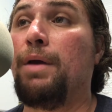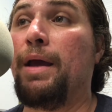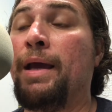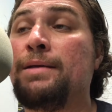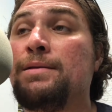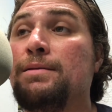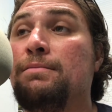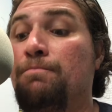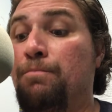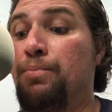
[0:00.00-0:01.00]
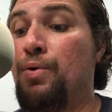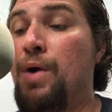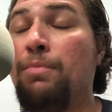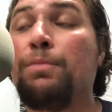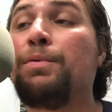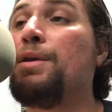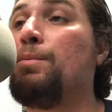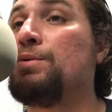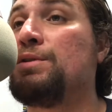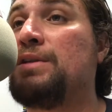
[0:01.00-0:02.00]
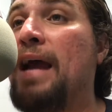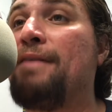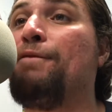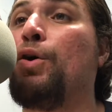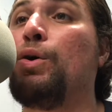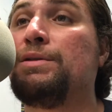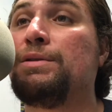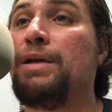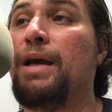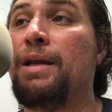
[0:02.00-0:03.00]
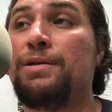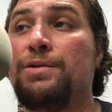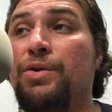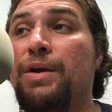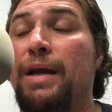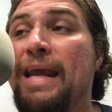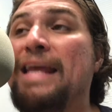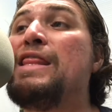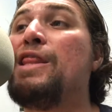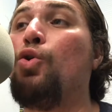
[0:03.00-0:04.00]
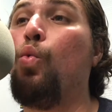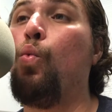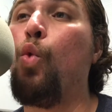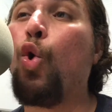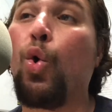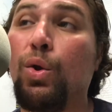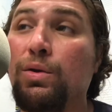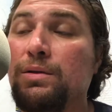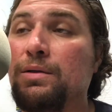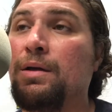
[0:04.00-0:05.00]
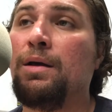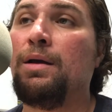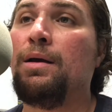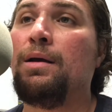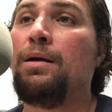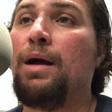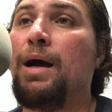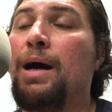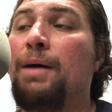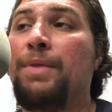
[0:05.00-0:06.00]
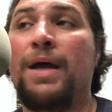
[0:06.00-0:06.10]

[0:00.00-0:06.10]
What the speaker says: it's probably the most diverse industry in the world. I'm